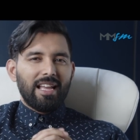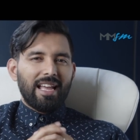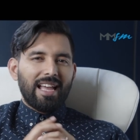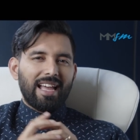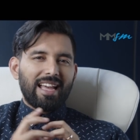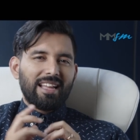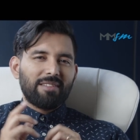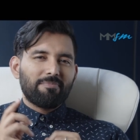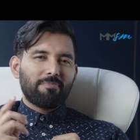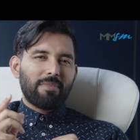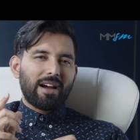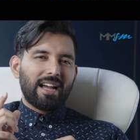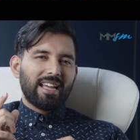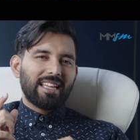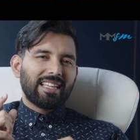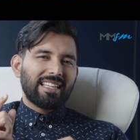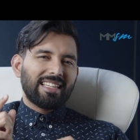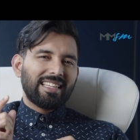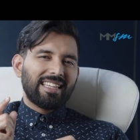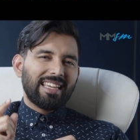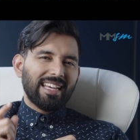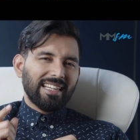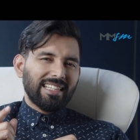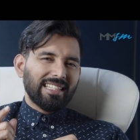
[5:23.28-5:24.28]
And by
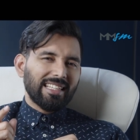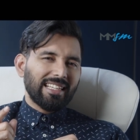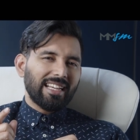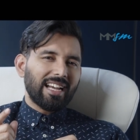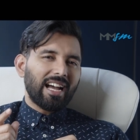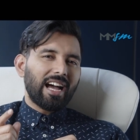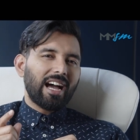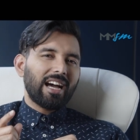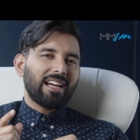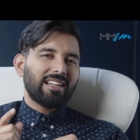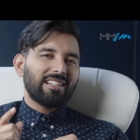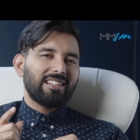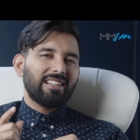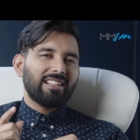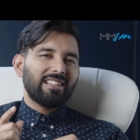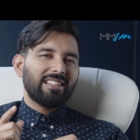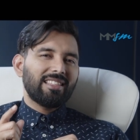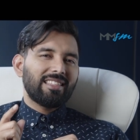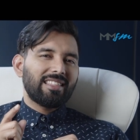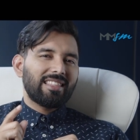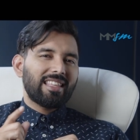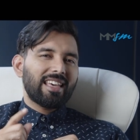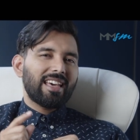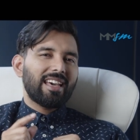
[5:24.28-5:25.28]
getting under
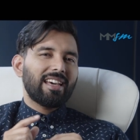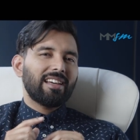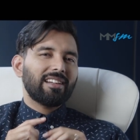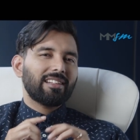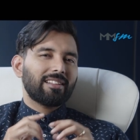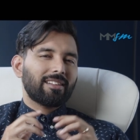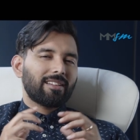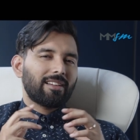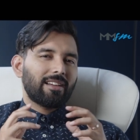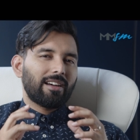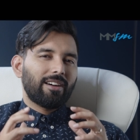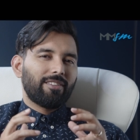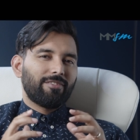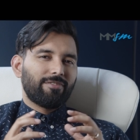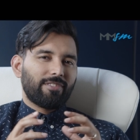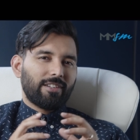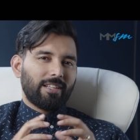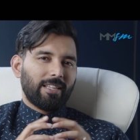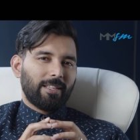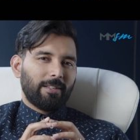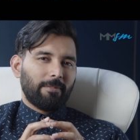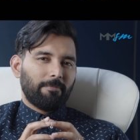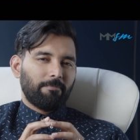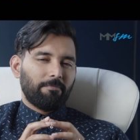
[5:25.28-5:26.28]
their
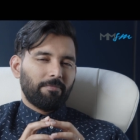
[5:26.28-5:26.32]
covering,